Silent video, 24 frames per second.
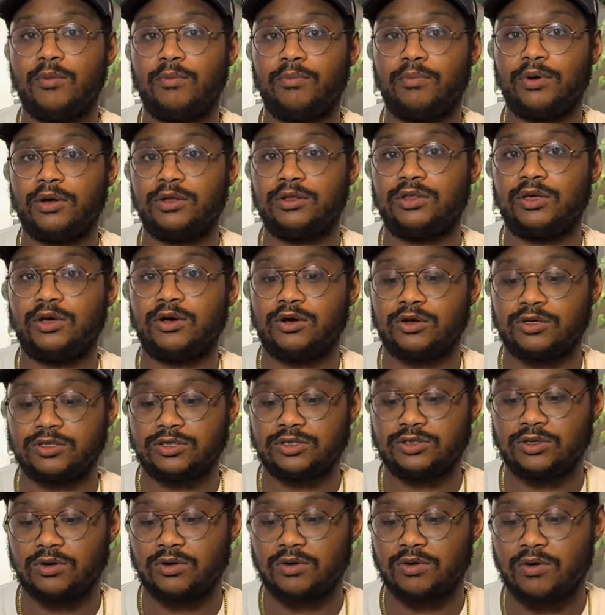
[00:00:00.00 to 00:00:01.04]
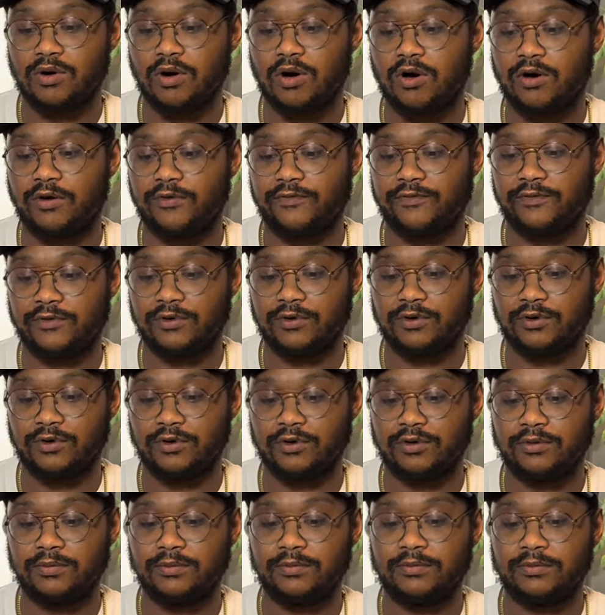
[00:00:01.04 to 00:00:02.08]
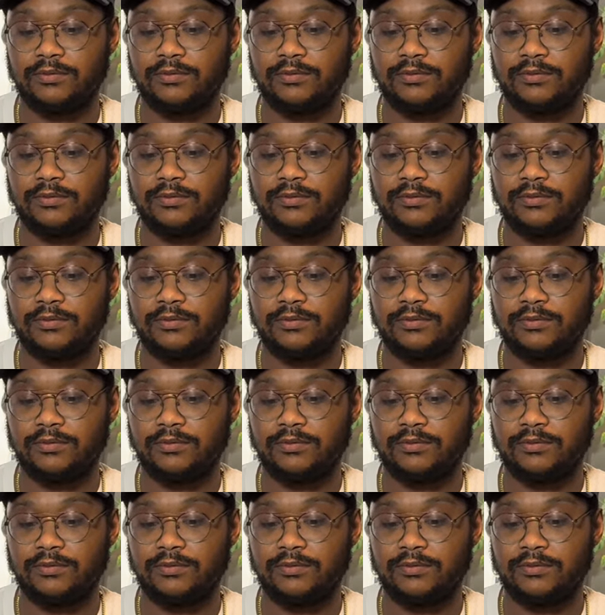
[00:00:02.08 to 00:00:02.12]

but they also offer